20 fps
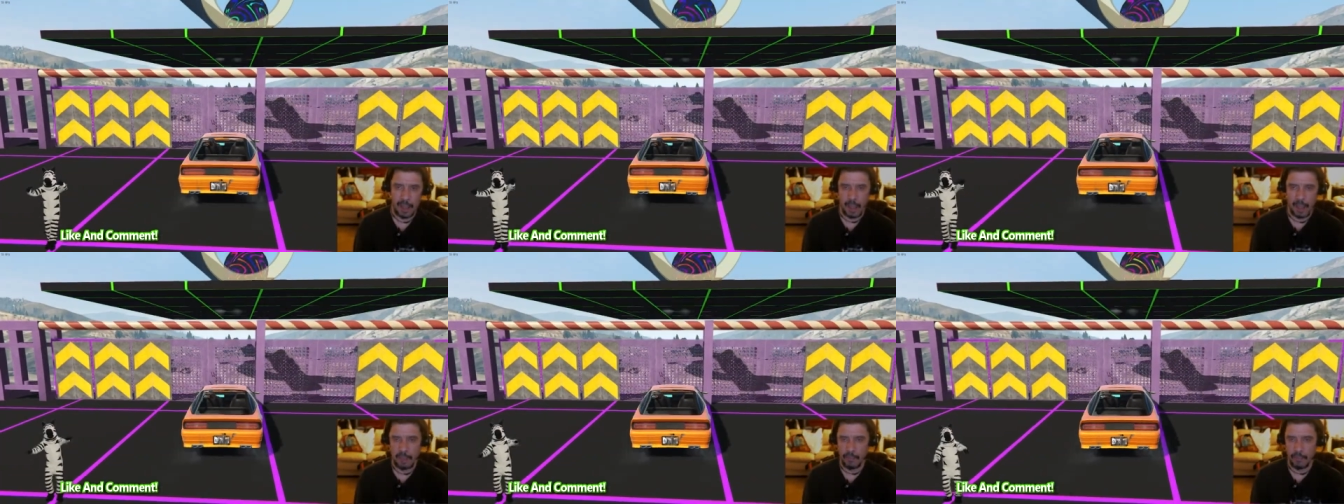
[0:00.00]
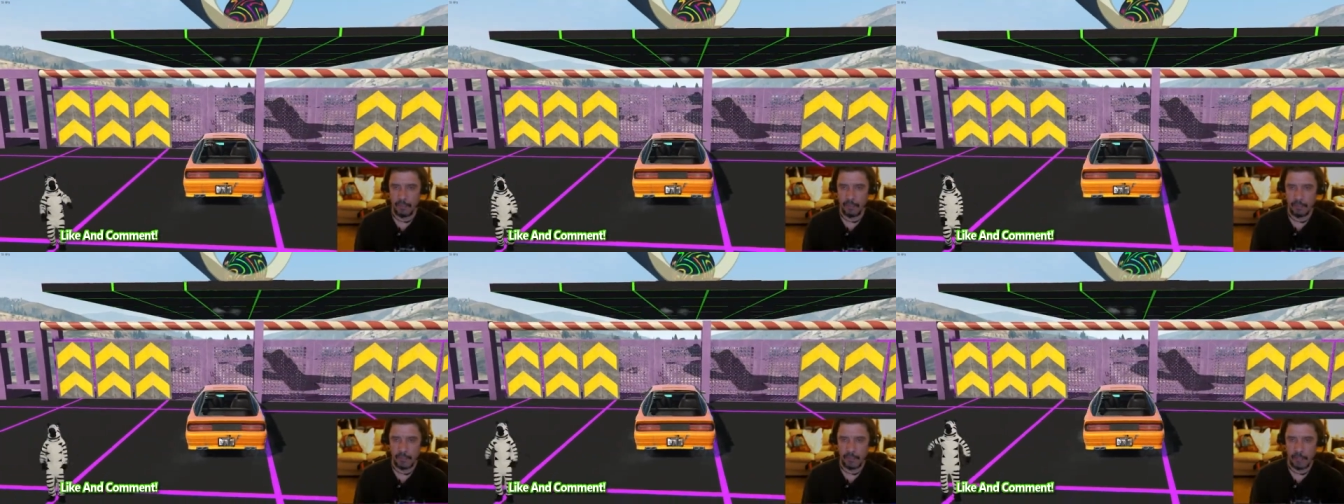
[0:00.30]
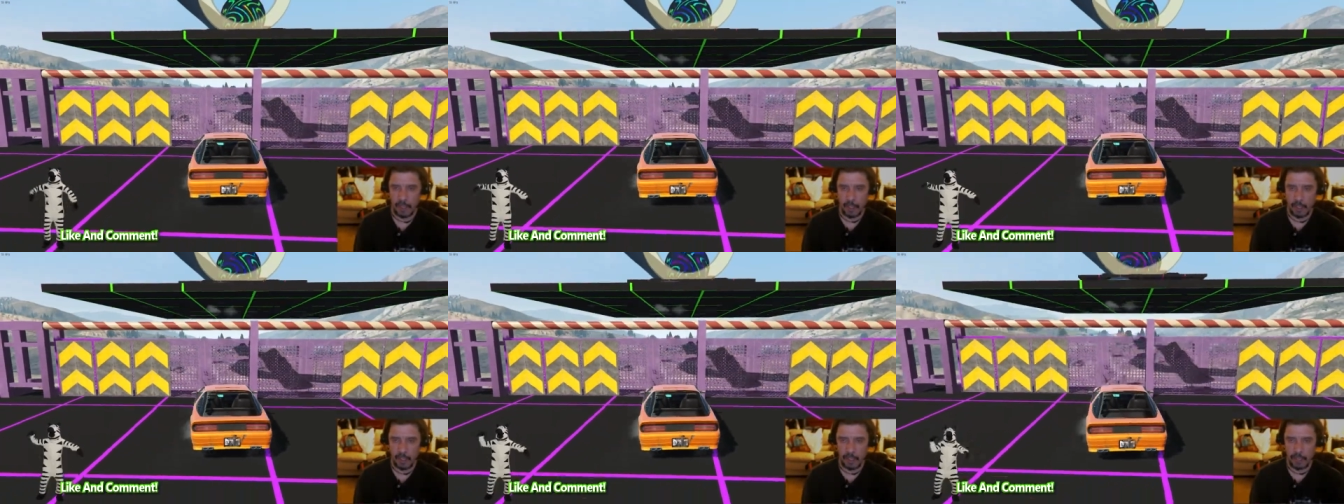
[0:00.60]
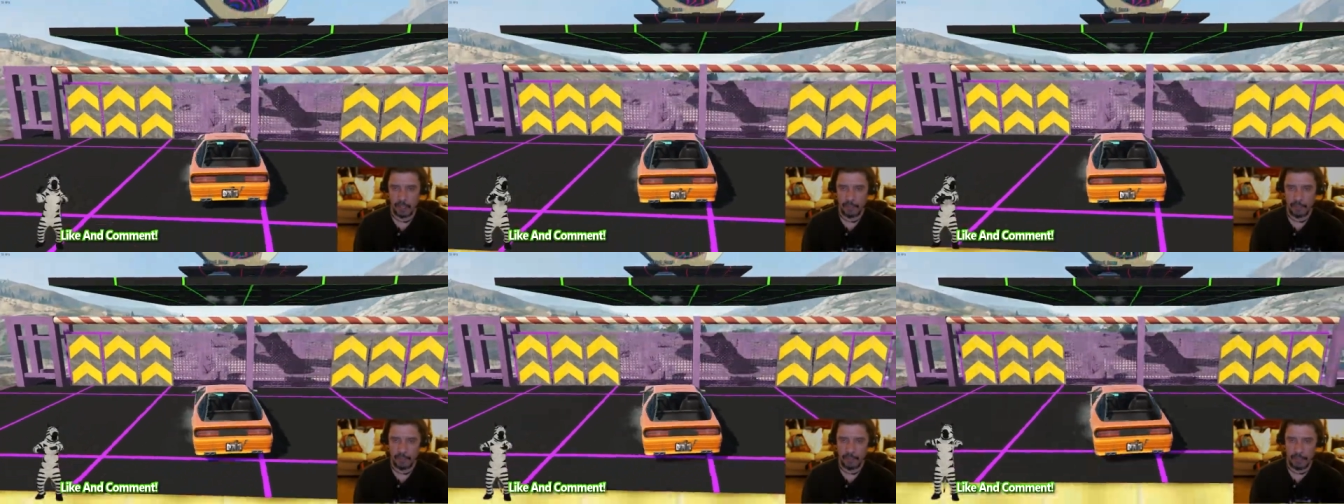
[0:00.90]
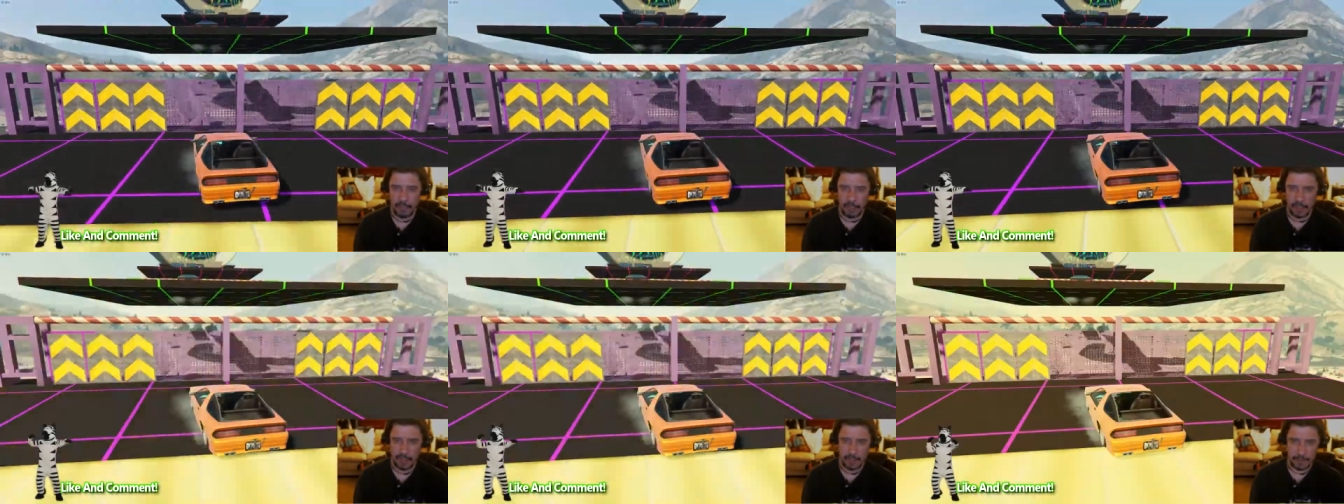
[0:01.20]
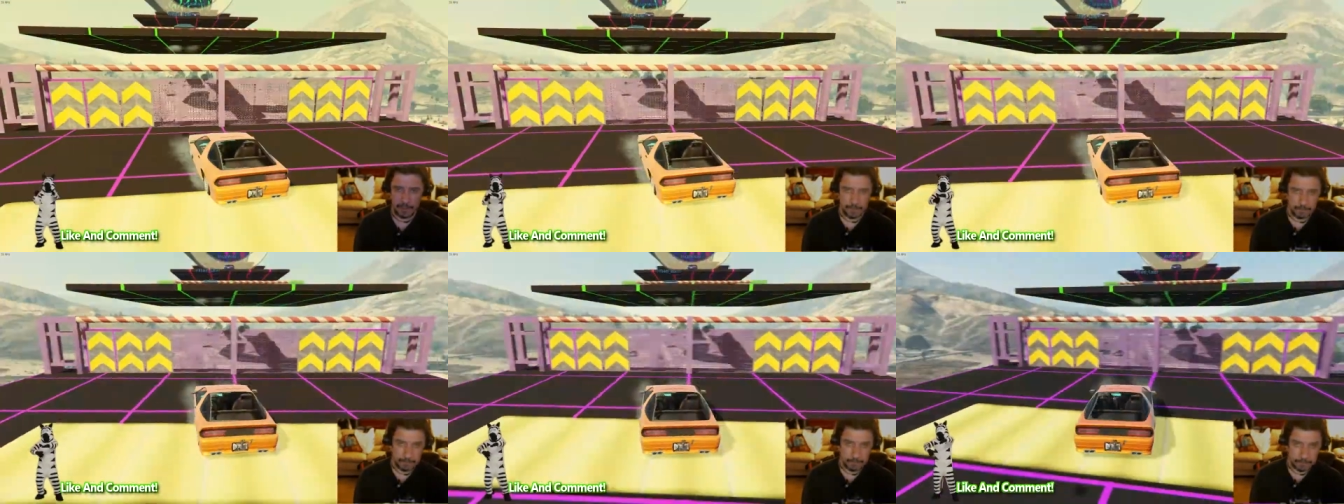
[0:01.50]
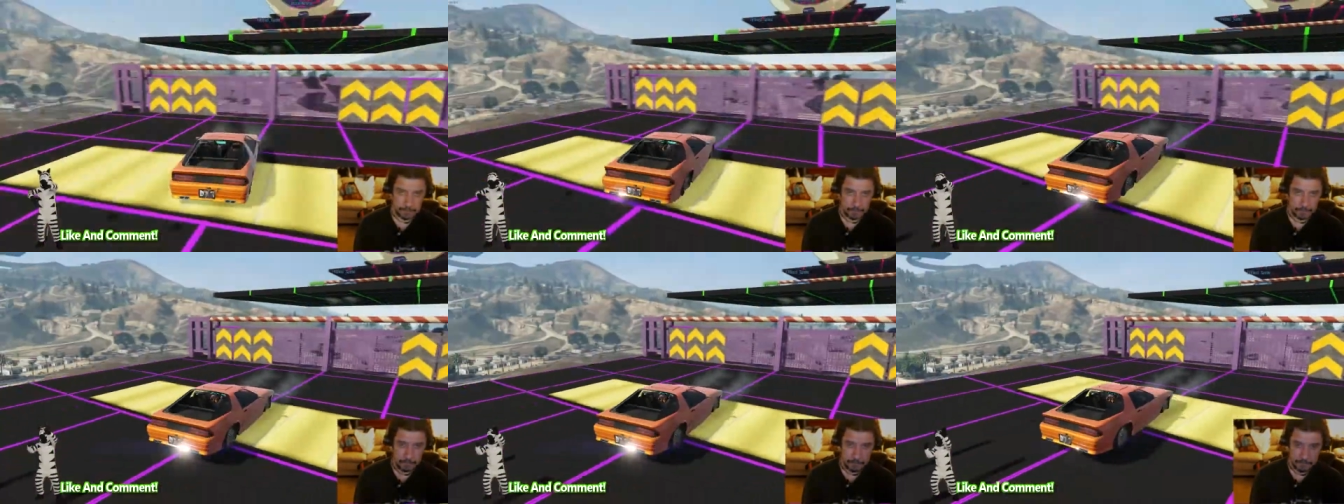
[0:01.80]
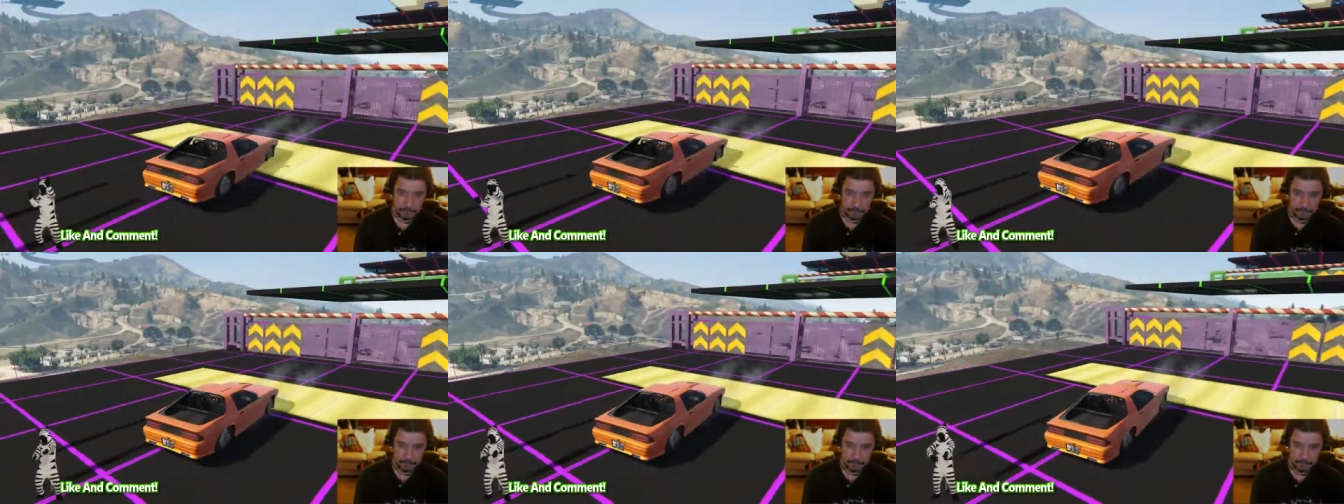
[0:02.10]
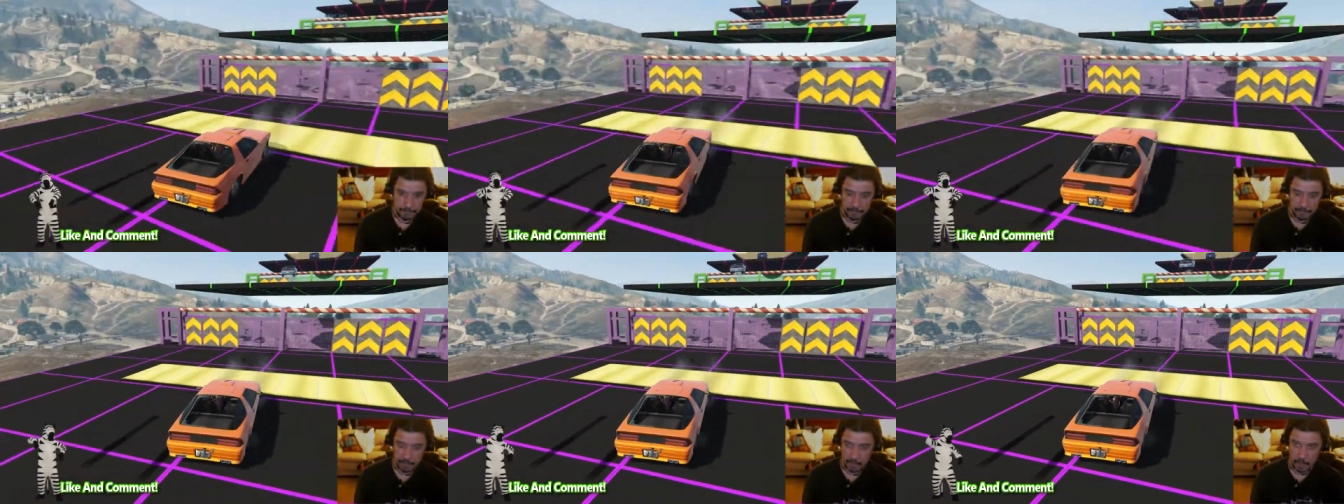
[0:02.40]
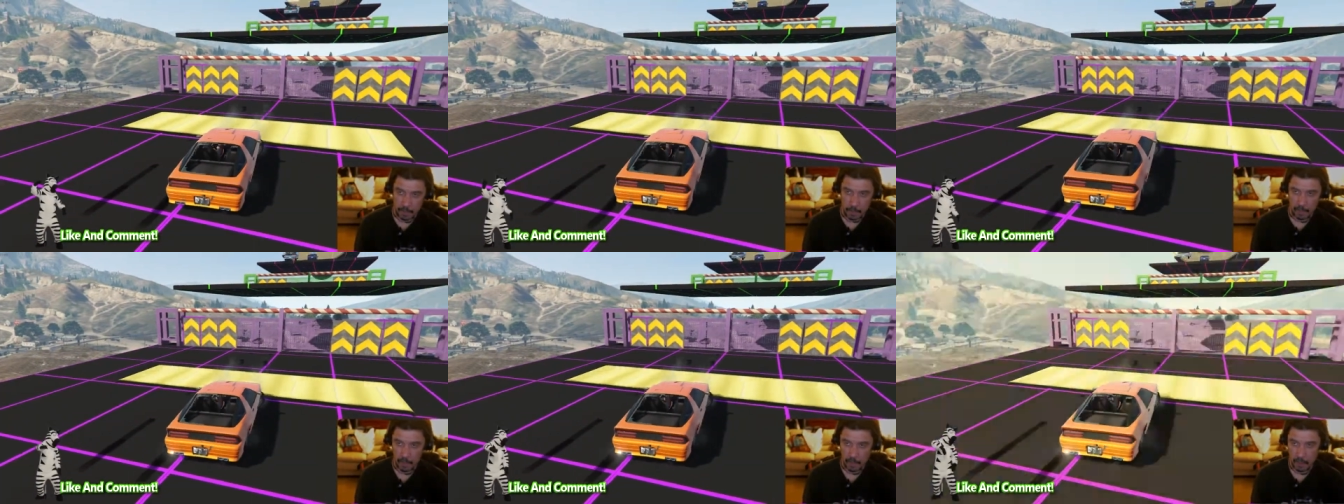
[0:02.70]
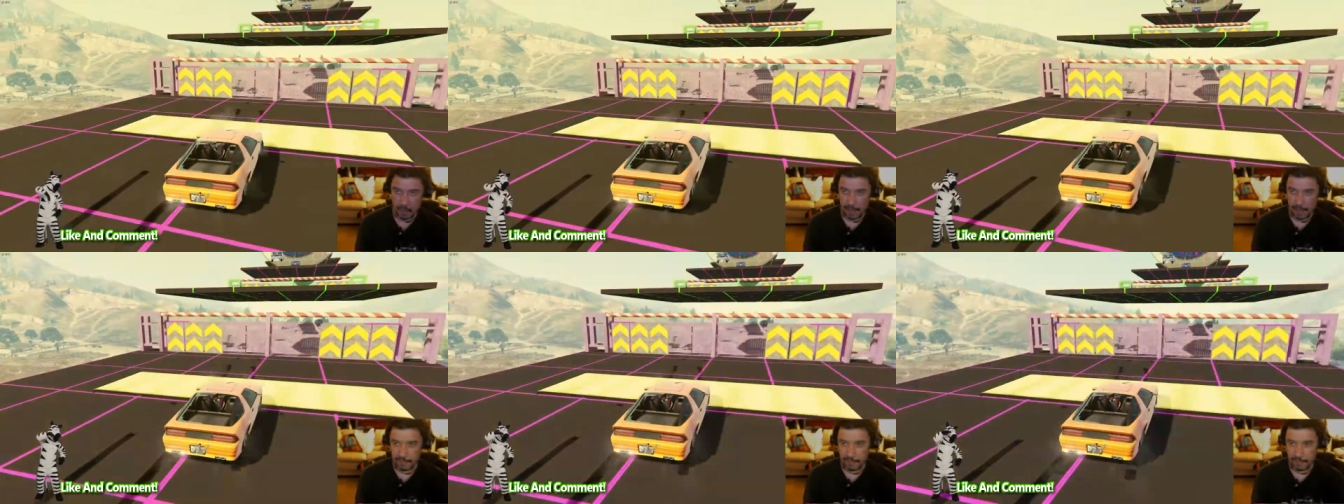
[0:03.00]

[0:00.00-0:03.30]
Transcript: and I did a pick again. Stay back there. No, no, you're effed in